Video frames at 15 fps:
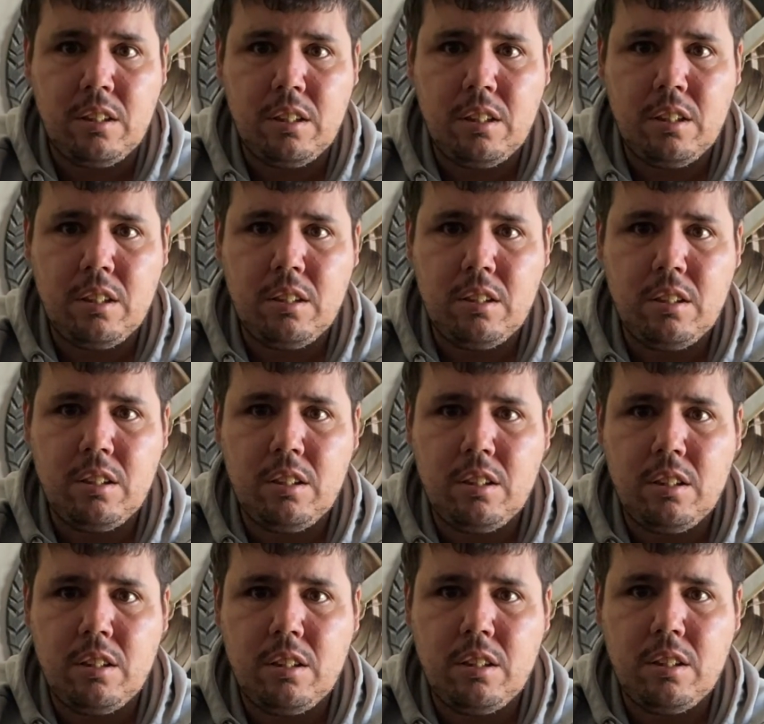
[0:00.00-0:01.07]

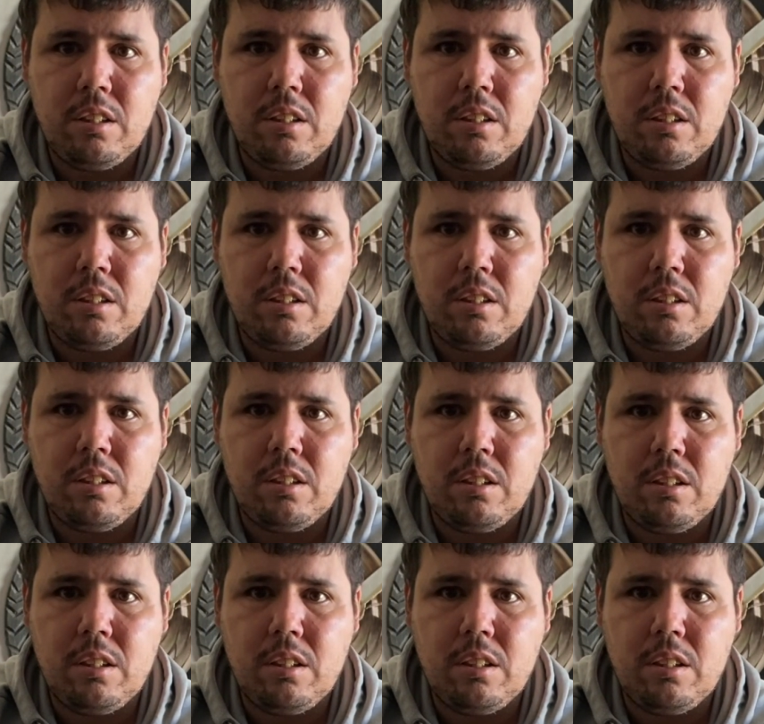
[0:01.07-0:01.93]
(silence)